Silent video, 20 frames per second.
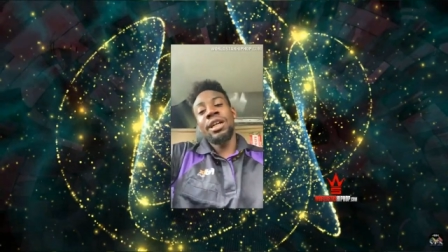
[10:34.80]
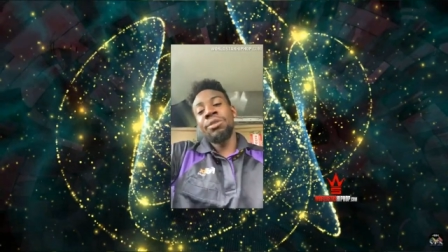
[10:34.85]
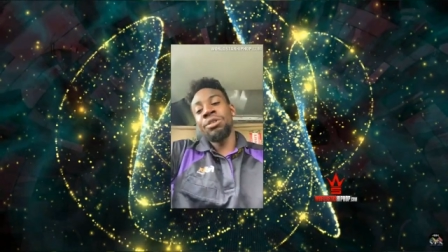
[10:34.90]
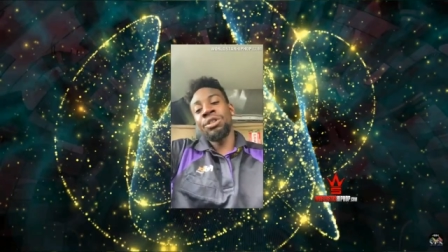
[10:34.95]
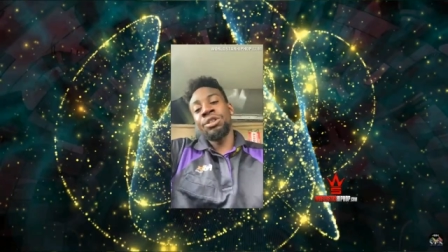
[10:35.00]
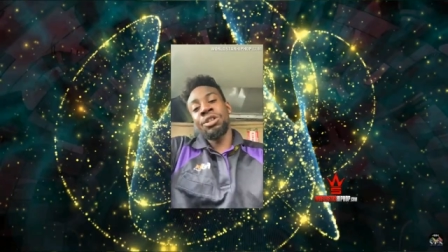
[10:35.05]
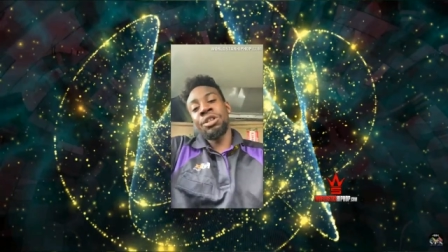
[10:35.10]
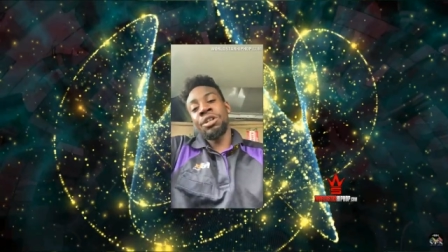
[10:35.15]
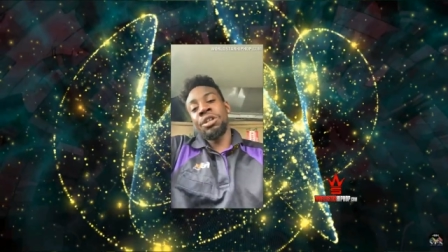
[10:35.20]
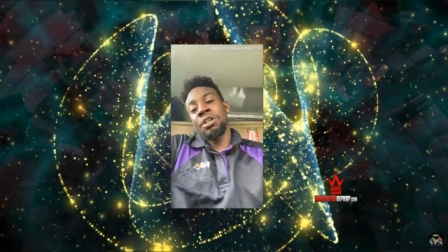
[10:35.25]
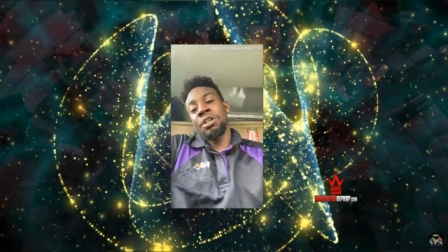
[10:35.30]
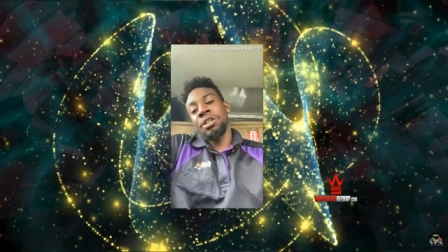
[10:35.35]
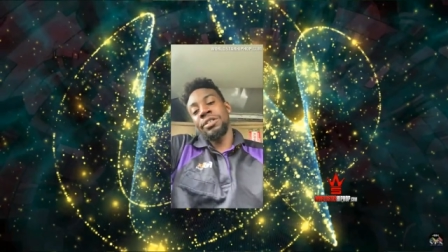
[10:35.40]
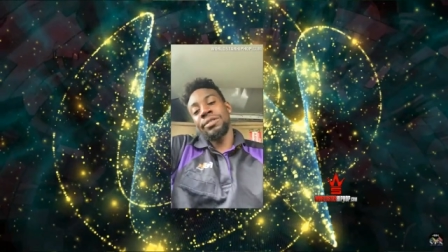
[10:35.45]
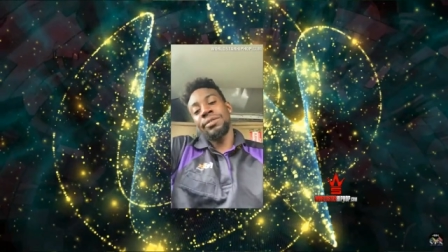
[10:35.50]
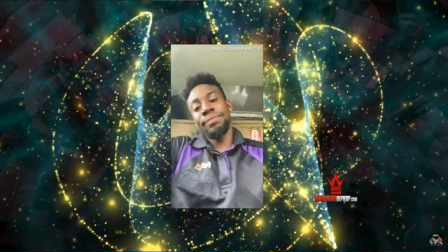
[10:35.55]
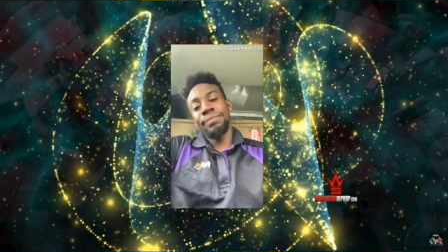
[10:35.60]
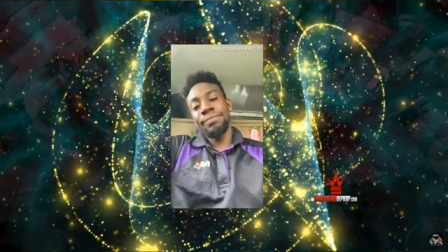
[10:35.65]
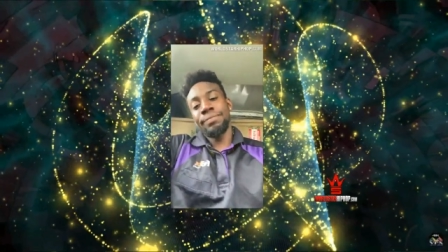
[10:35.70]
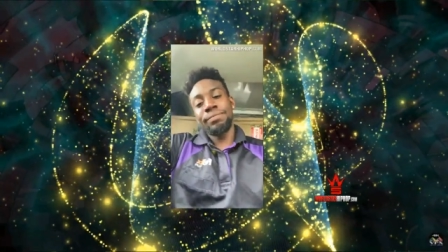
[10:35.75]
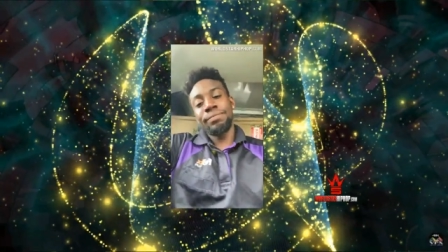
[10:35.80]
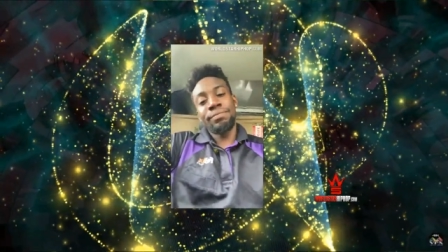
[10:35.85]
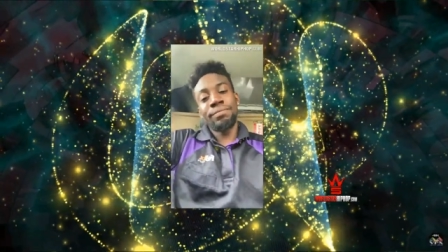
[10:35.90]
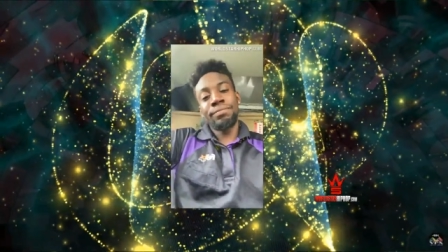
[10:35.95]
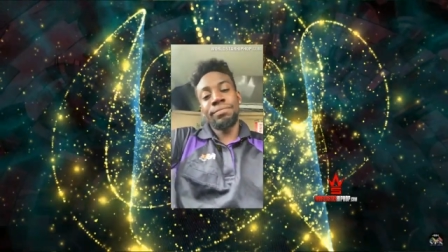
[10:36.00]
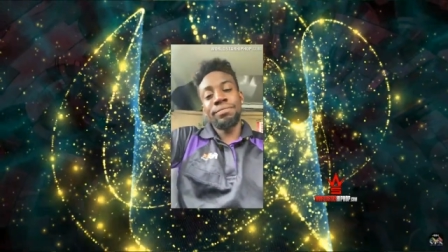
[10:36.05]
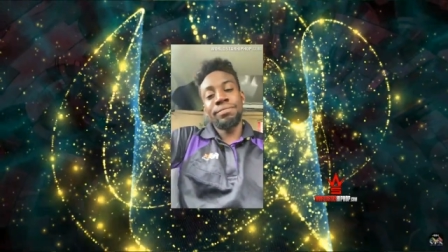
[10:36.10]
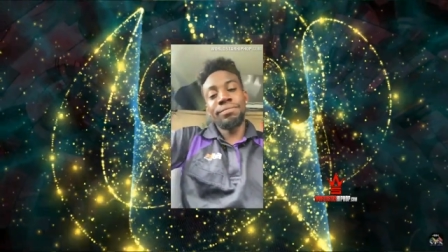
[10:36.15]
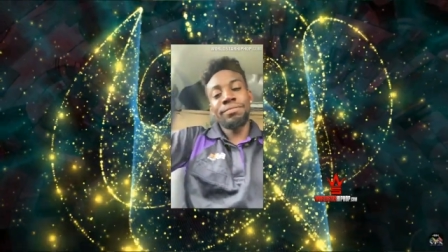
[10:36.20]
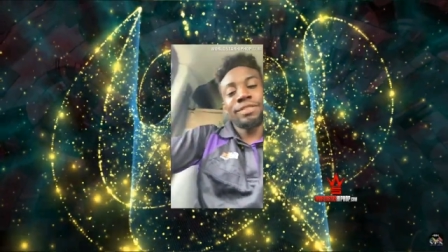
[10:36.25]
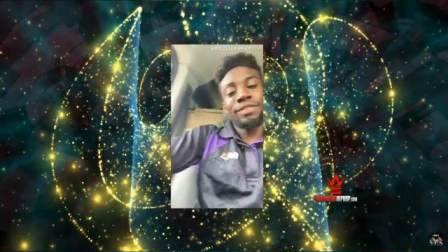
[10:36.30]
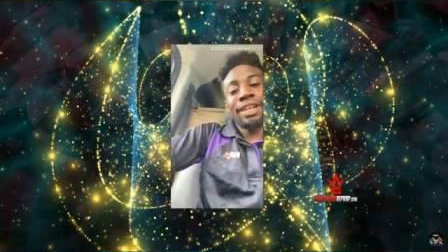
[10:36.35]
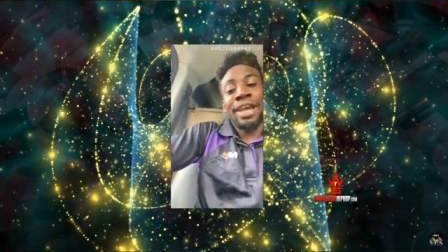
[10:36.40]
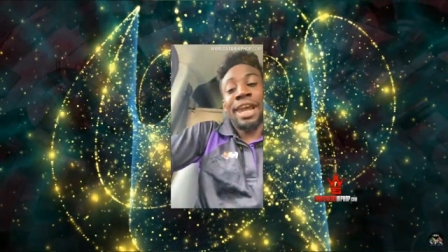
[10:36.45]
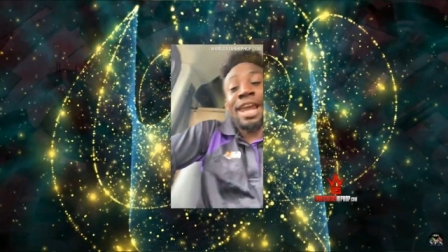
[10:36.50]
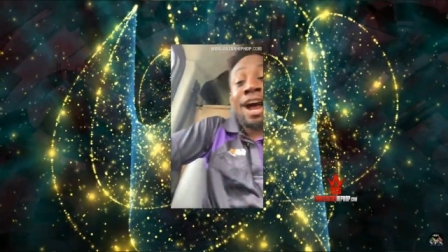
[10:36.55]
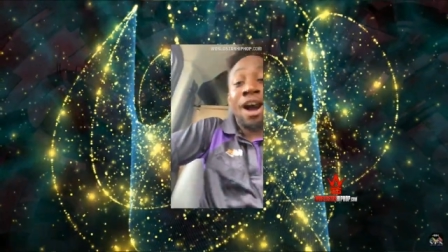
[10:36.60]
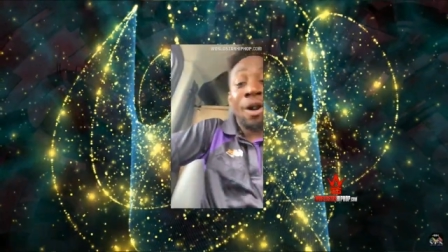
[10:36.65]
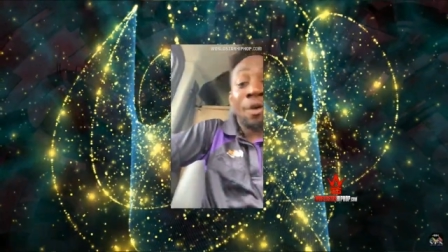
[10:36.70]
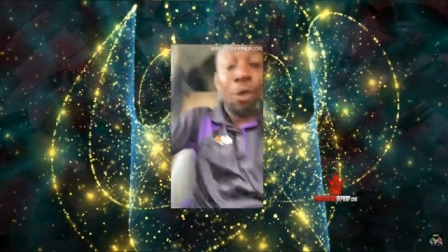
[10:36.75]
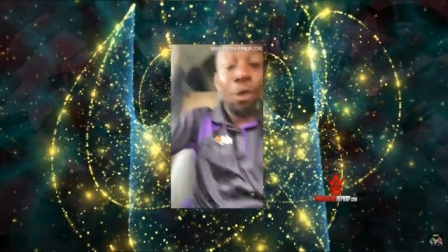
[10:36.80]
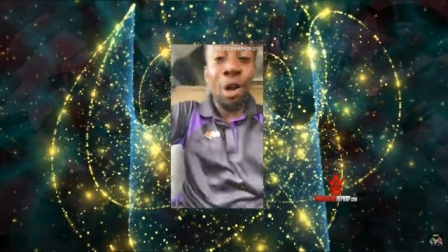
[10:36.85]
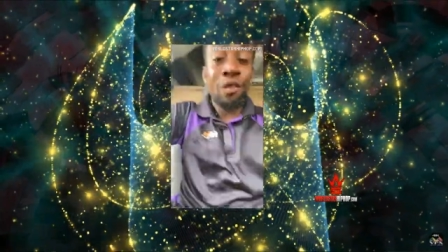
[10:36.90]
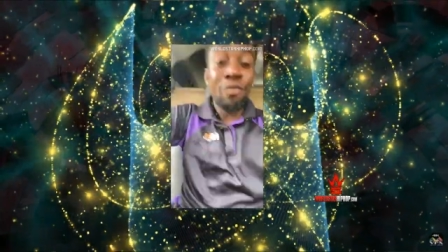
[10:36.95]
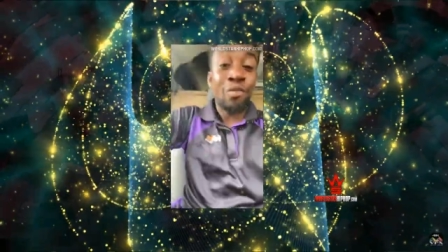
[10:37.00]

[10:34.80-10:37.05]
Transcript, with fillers: my heart goes out to this guy, and